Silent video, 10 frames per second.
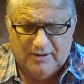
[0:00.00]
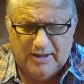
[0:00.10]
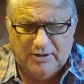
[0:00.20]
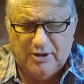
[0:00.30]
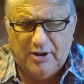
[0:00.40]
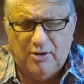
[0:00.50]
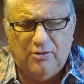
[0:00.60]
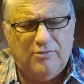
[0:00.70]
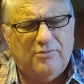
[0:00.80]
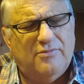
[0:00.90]
And you
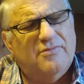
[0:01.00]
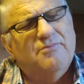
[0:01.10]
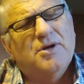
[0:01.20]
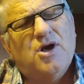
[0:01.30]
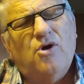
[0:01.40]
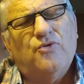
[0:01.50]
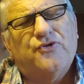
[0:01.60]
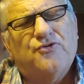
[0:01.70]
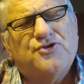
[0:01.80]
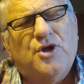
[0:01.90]
know, because
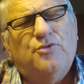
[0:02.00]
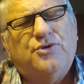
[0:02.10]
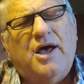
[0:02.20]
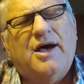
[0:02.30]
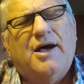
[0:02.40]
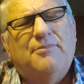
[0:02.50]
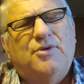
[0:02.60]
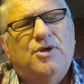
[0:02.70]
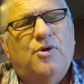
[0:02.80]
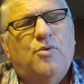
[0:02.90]
there's no time.
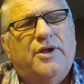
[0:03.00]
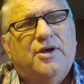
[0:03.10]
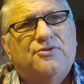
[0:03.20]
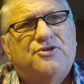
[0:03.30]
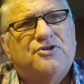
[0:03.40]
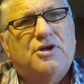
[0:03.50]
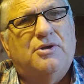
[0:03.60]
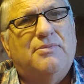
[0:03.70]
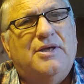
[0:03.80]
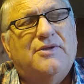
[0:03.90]
You know what else is going
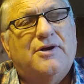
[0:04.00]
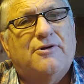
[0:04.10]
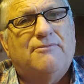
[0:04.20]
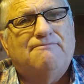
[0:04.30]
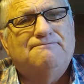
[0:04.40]
to be there?